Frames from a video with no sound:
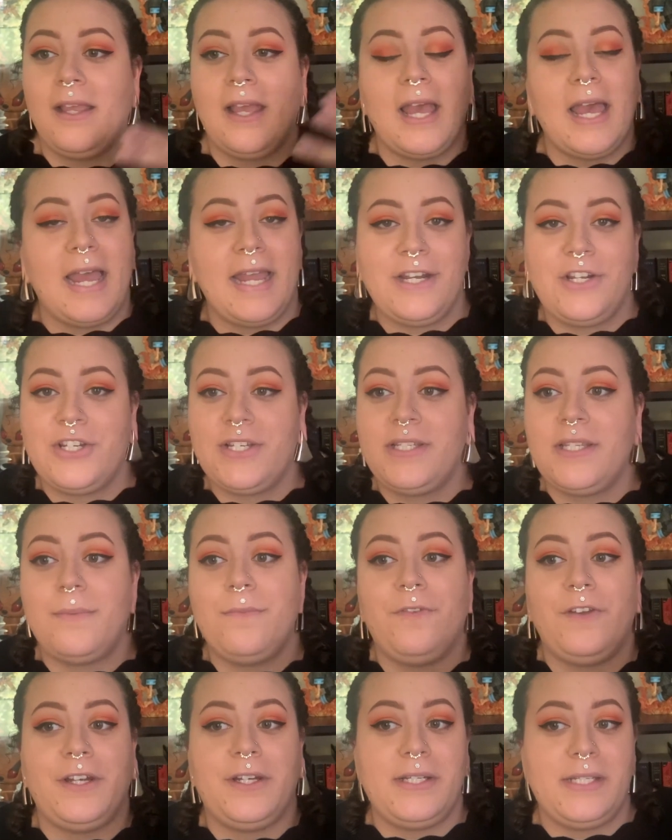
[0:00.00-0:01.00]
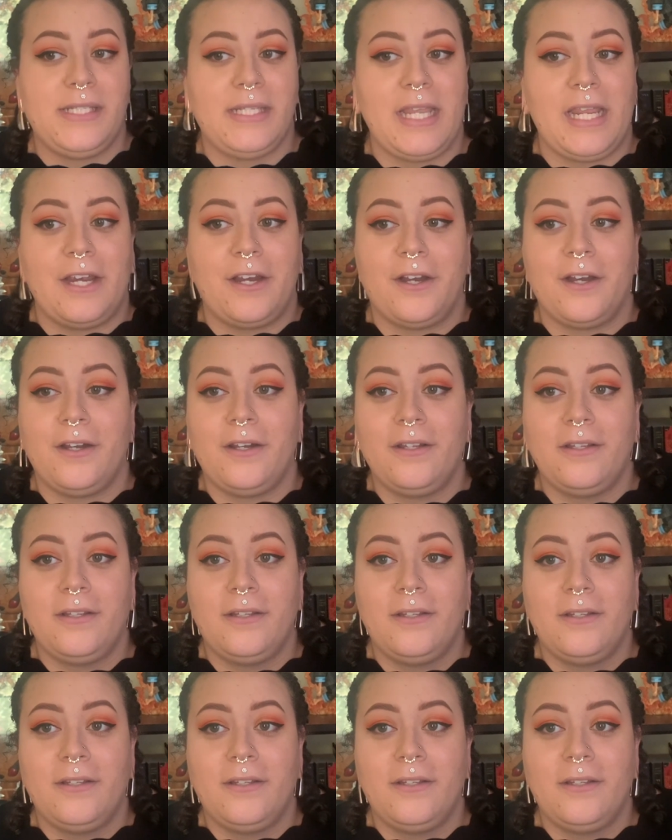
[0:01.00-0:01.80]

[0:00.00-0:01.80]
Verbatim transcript: I just am very scared